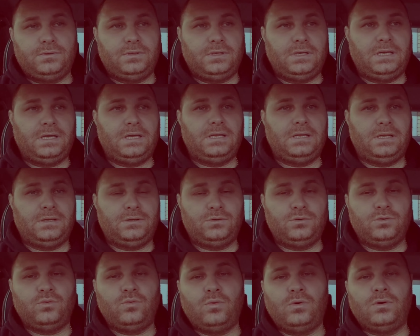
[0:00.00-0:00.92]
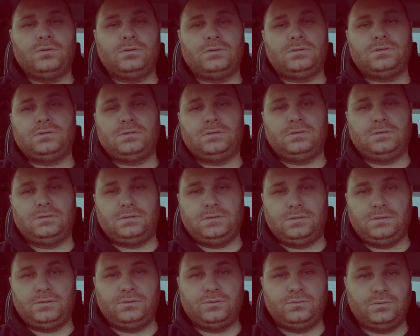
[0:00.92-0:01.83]
And I do want to, to
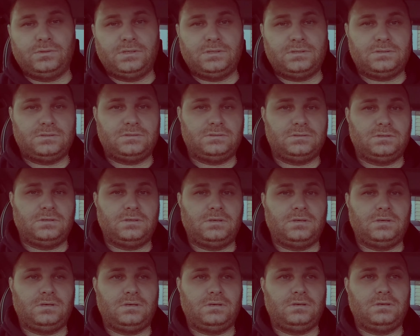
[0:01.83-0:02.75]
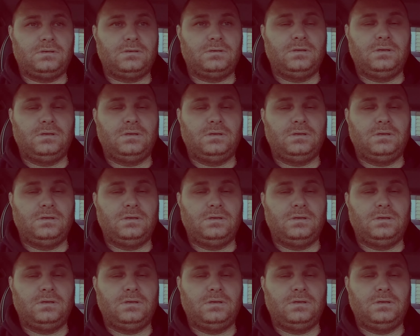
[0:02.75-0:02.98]
do this uh,